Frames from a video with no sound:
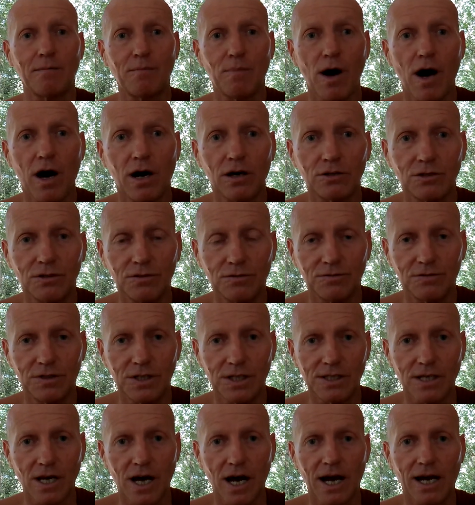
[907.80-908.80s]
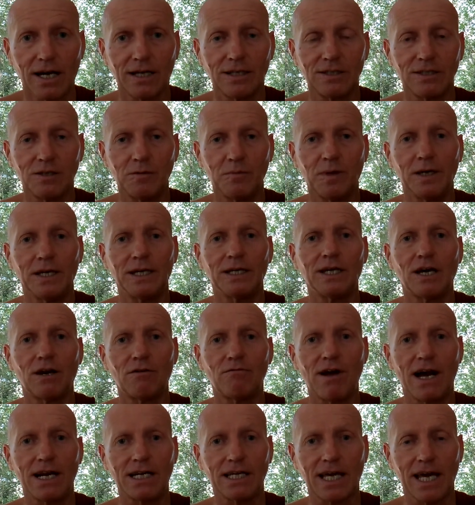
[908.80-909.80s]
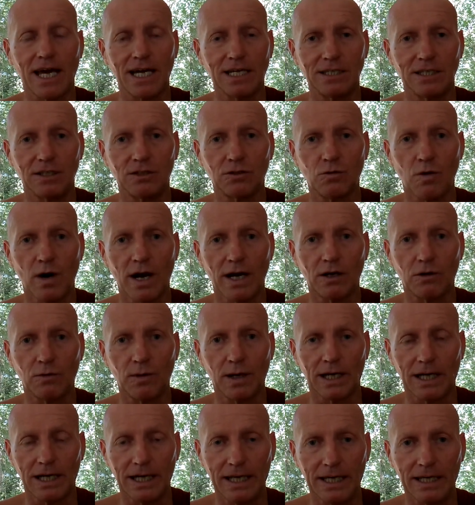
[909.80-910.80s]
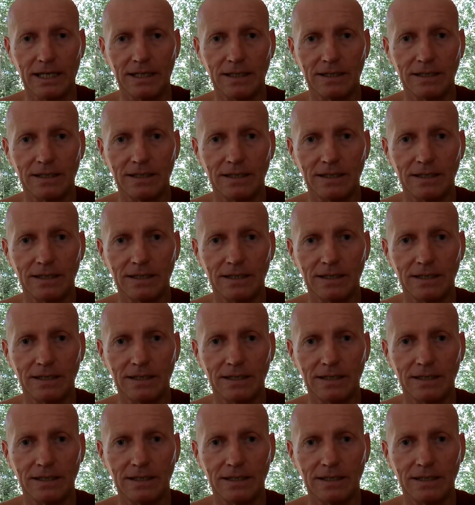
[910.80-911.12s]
part of desire to be eradicated quite quickly.